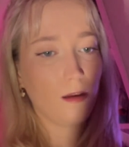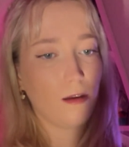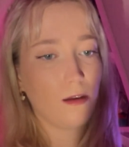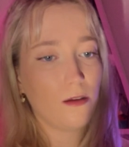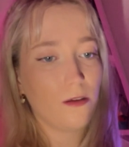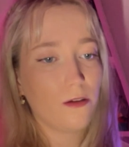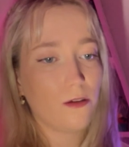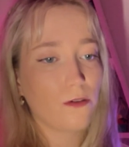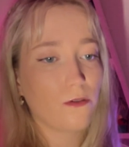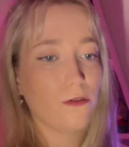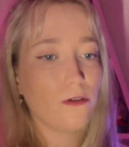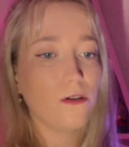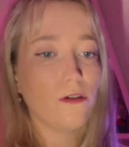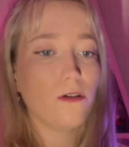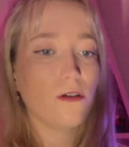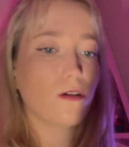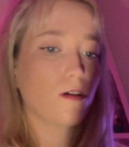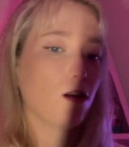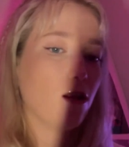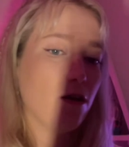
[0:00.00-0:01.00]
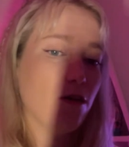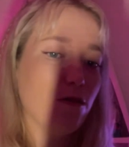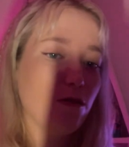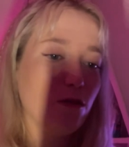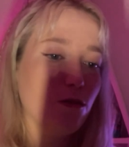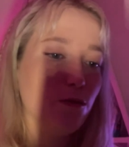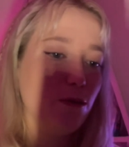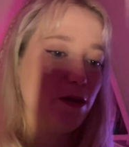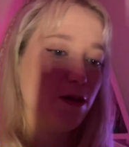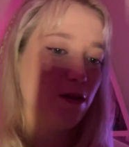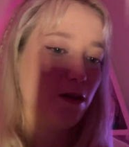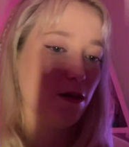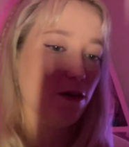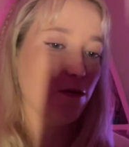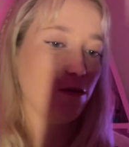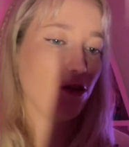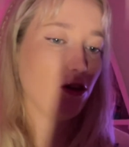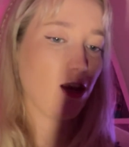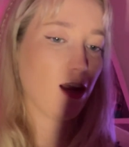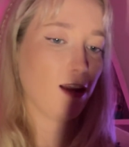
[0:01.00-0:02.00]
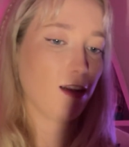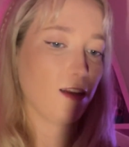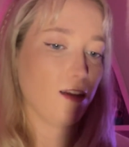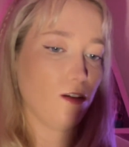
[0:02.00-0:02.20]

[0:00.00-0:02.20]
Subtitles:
Scrooge closed the window and checked